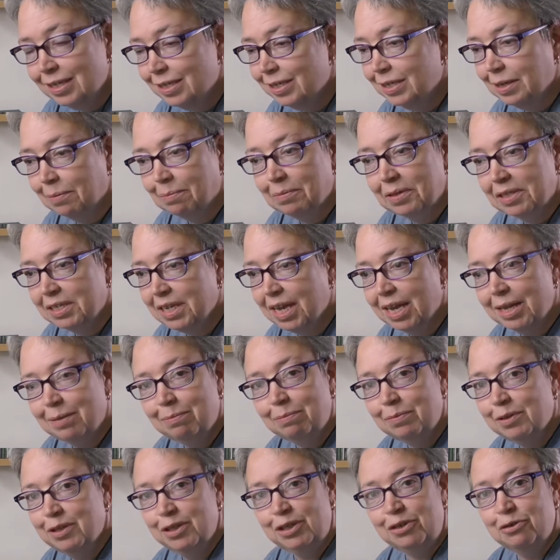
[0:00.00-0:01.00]

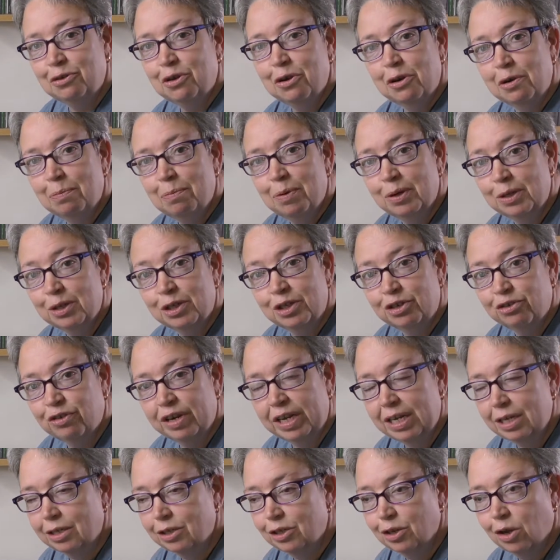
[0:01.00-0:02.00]
Sometimes you've got to put
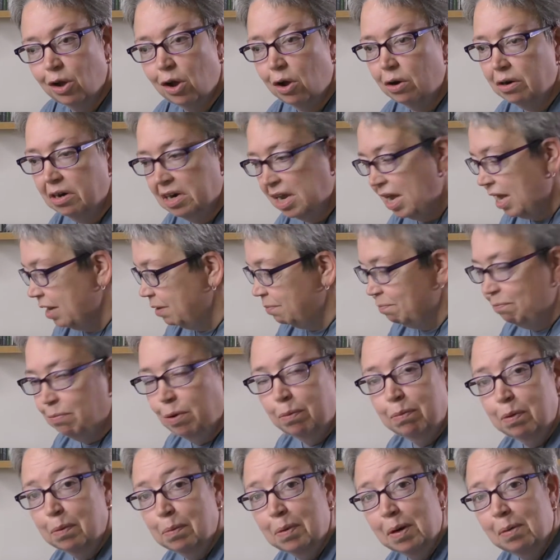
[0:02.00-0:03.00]
strings on and
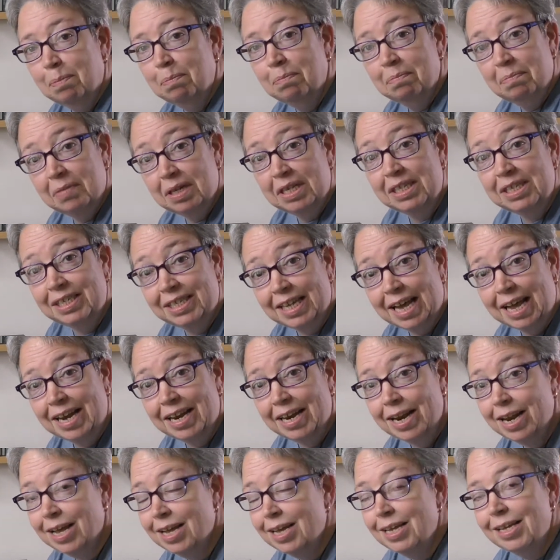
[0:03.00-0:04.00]
bum bum bum, it's
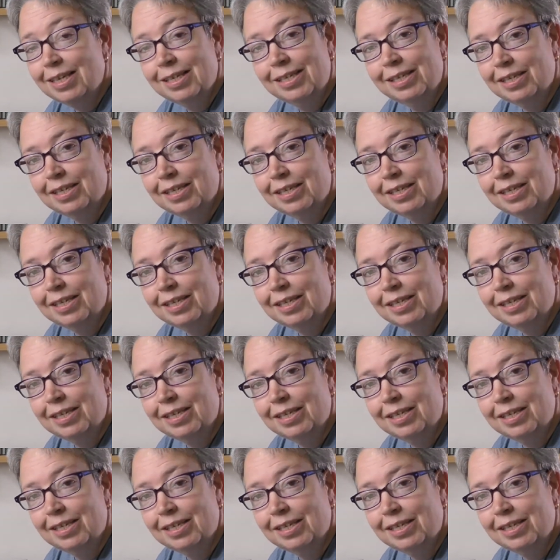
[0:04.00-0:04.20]
done.